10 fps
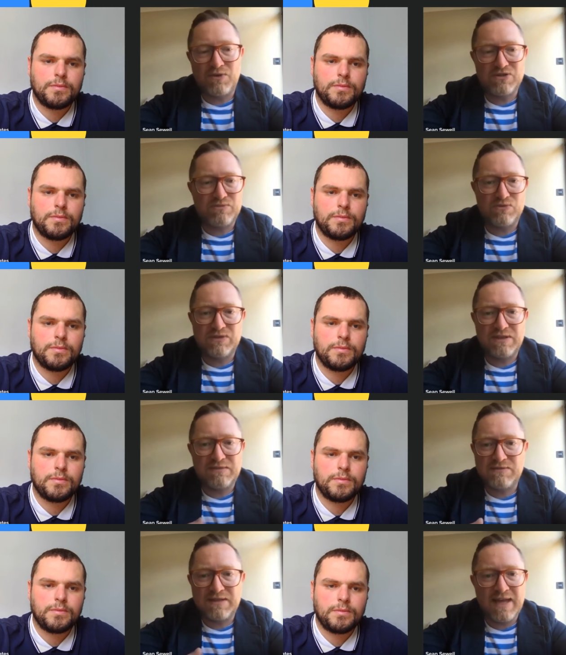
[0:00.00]
Speaker 1: as possible to
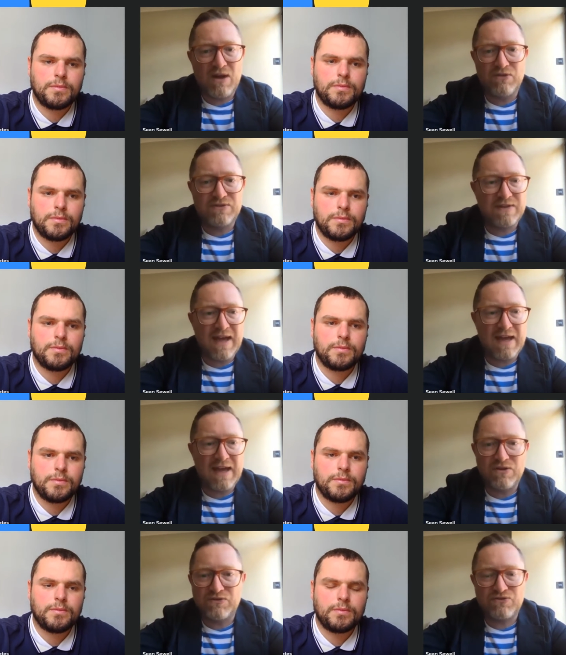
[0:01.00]
to get onto that
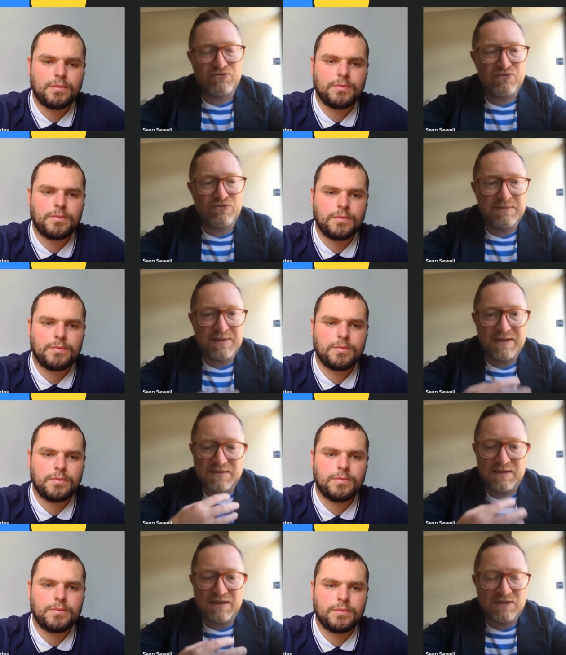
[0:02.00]
kind of scrutiny
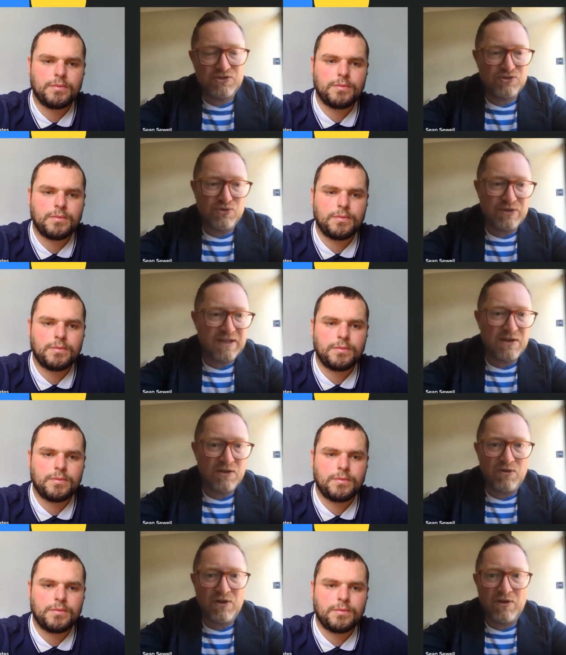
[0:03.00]
piece and, and ensure that they're
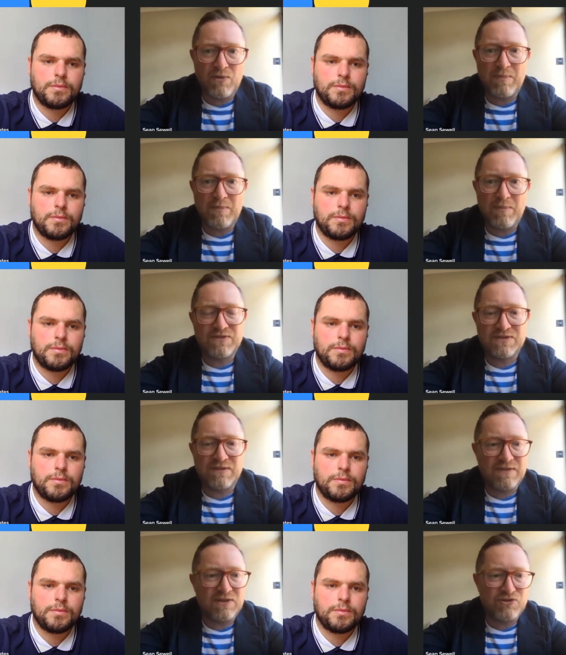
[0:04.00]
not they're not paying
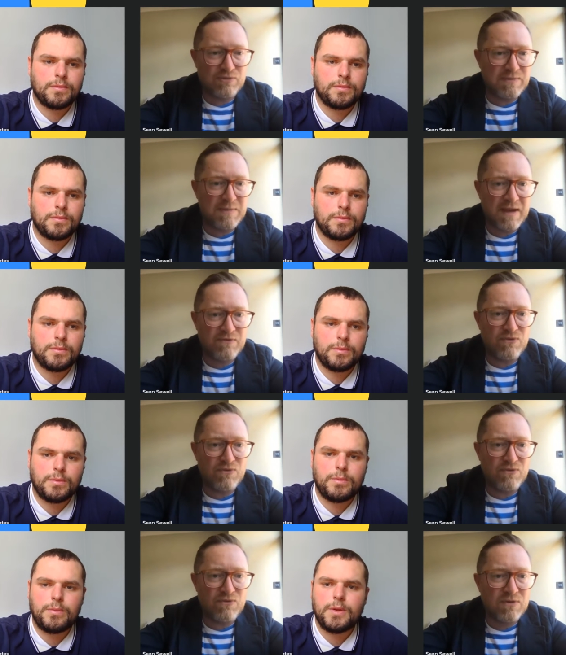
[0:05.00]
for stuff that they shouldn't be paying
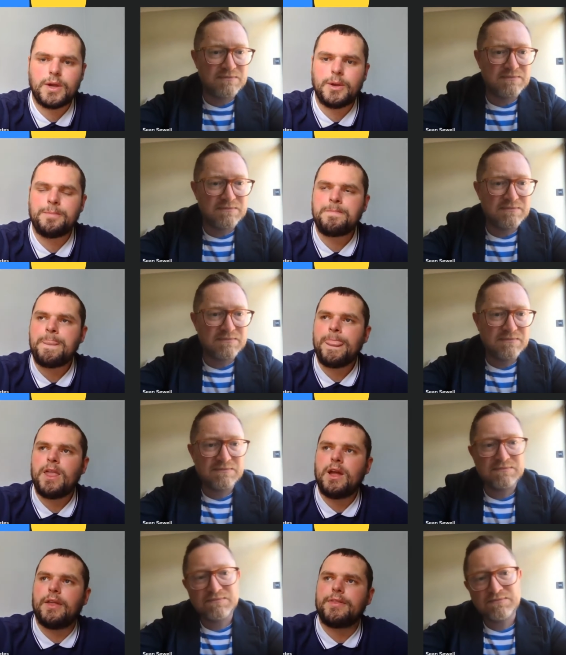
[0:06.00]
Speaker 2: for. Yeah,
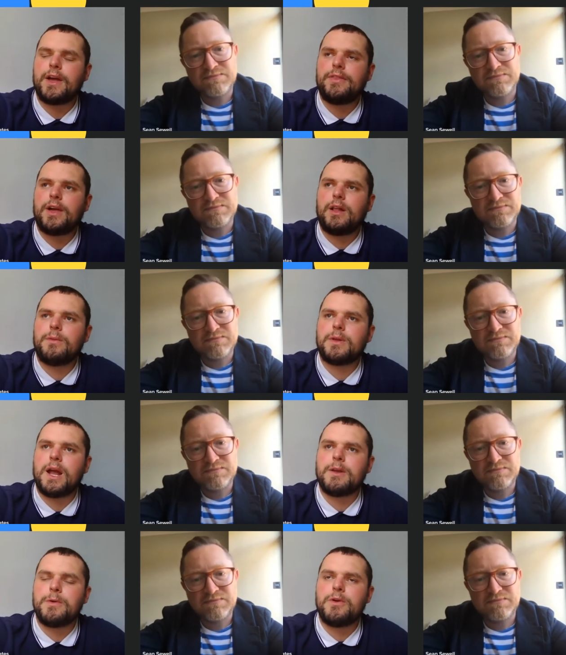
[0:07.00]
I think that that'll
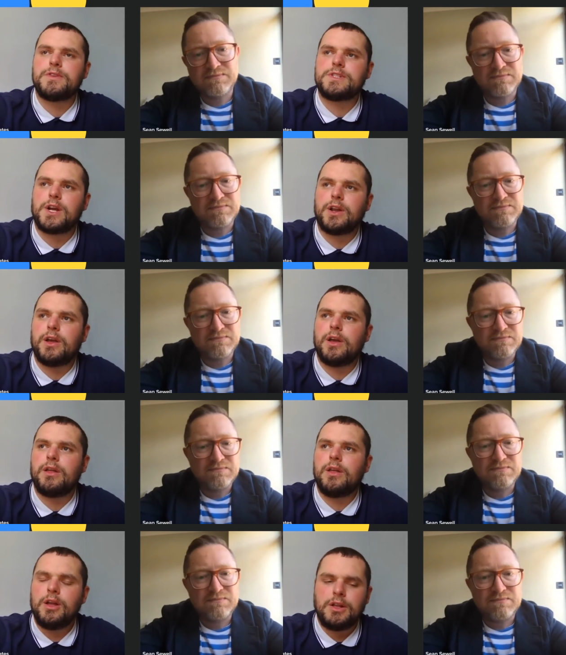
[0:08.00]
kind of move us on
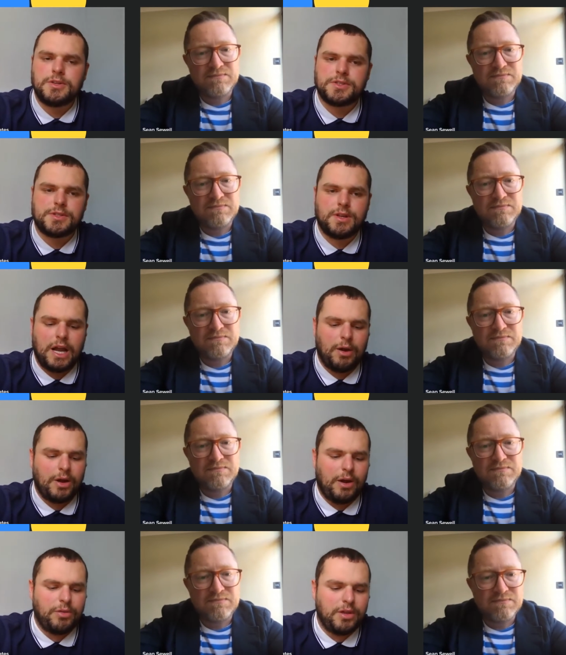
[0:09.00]
to just how
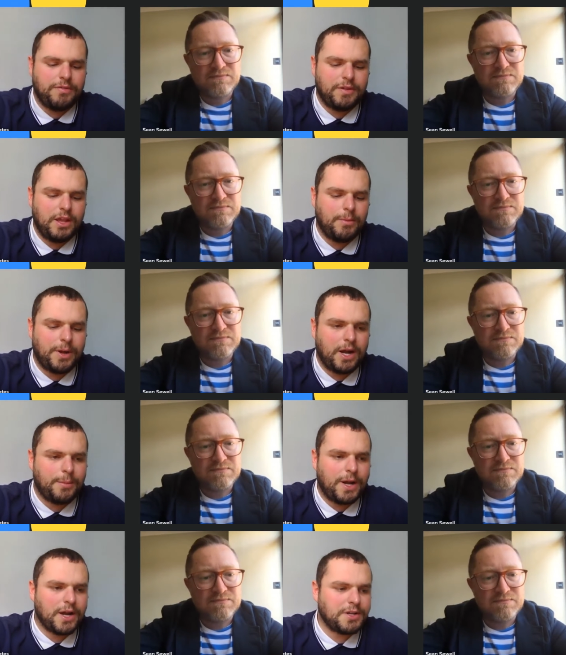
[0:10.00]
how the affiliate and
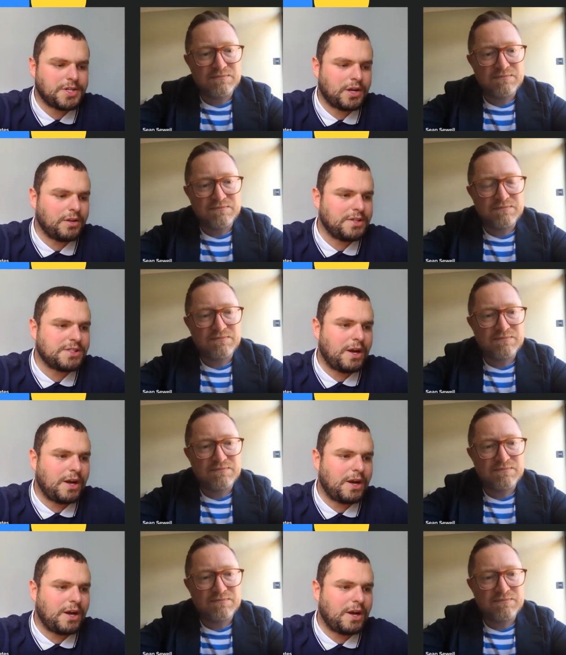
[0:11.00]
partner marketing channel is